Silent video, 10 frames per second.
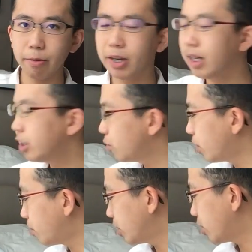And that's just
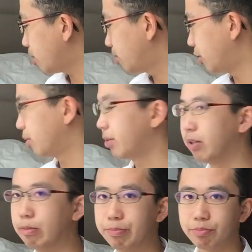what I wanted to talk to you
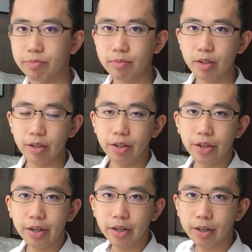about.
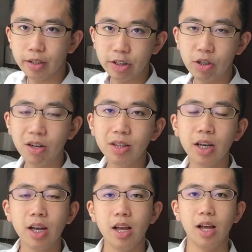The
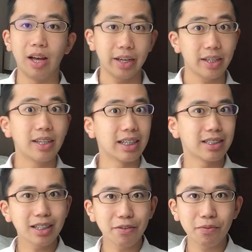shawl, again,
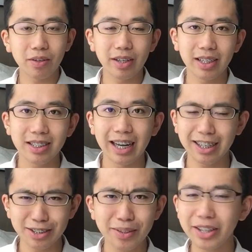I
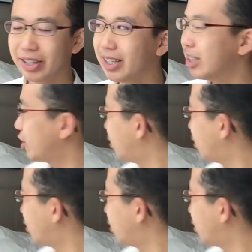actually think that